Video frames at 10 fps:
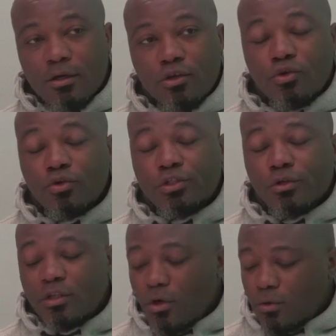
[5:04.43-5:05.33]
You
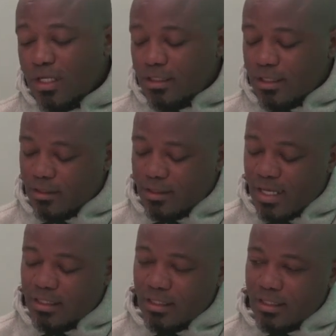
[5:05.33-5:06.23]
should know that
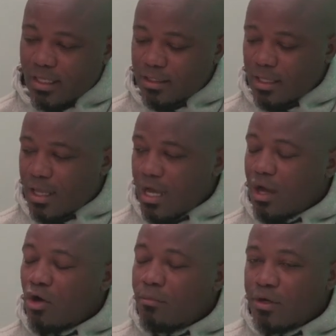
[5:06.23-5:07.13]
then and then are
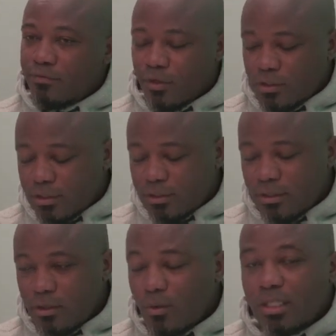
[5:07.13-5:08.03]
homophones.
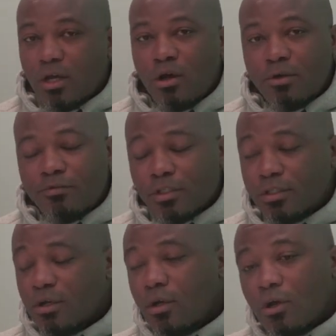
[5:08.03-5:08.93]
What are
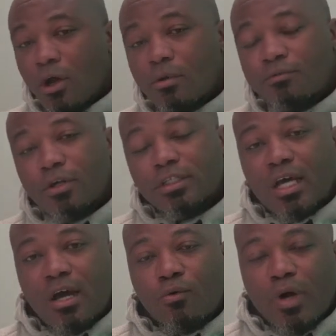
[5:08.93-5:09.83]
homophones? Homophones
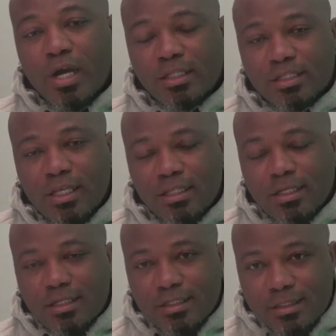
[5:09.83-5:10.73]
are words that
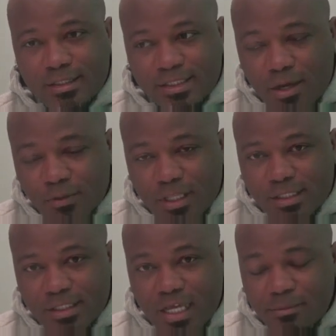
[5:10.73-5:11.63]
sound the
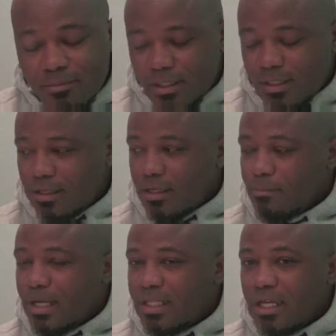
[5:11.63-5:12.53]
same
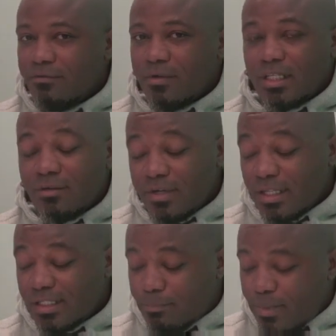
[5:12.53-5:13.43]
but have
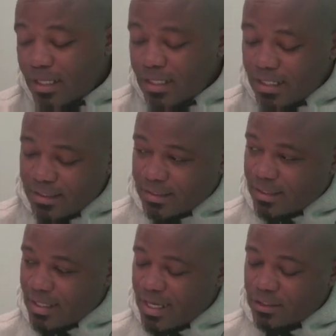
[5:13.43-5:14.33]
different spellings,
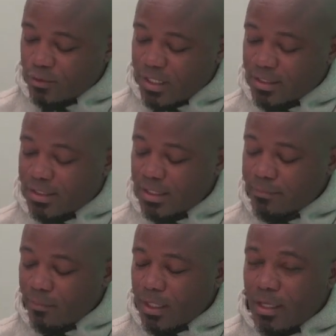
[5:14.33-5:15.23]
as you can see,
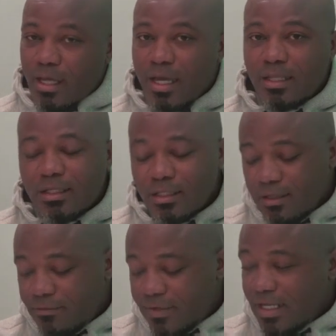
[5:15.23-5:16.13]
and
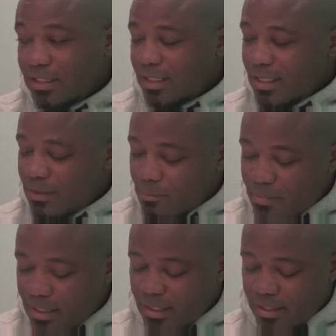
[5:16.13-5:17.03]
different
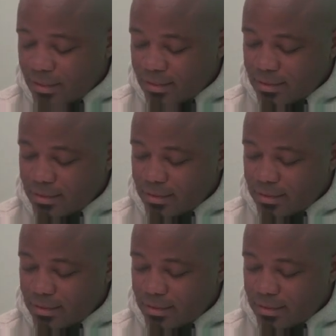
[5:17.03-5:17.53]
meanings.